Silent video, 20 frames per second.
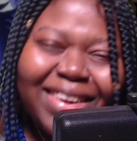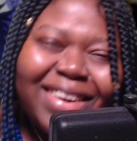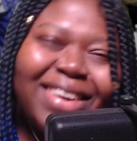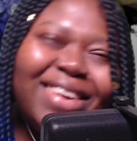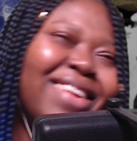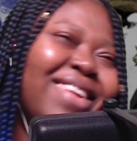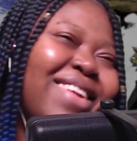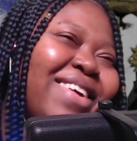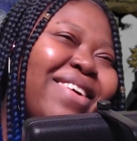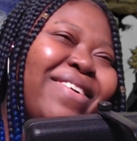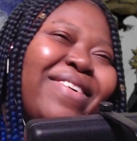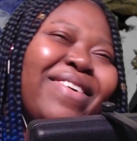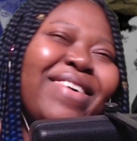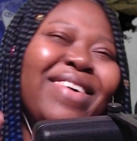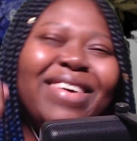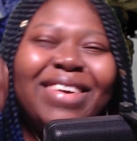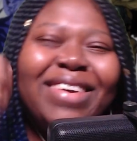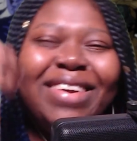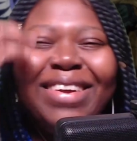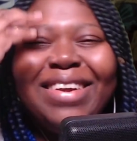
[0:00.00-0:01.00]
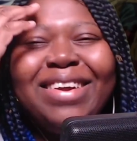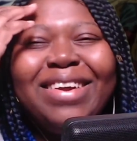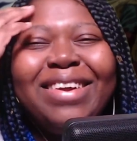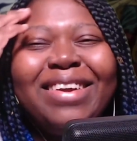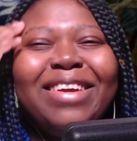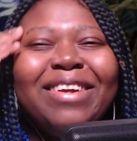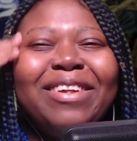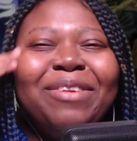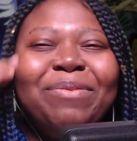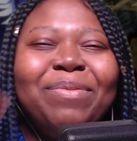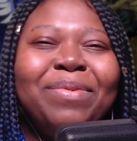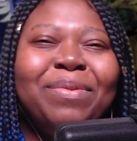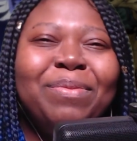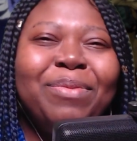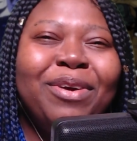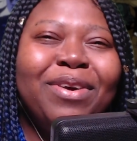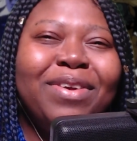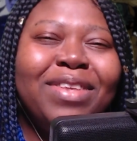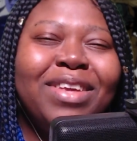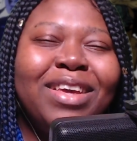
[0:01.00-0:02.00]
later and kill him
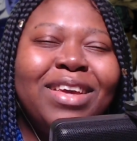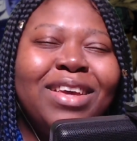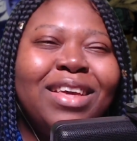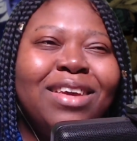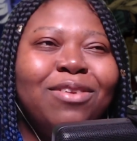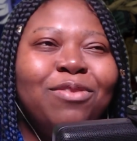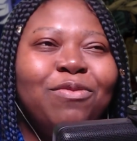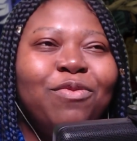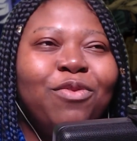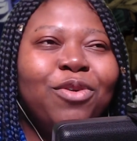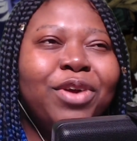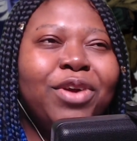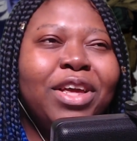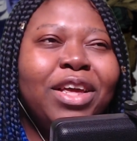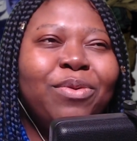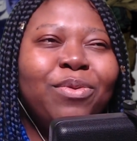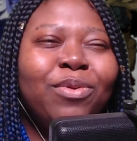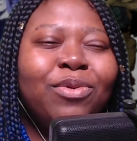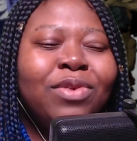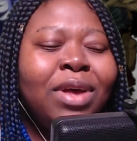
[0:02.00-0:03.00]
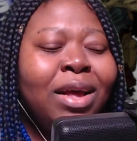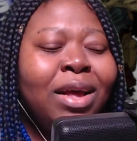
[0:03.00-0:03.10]
because he killed 40 heroes.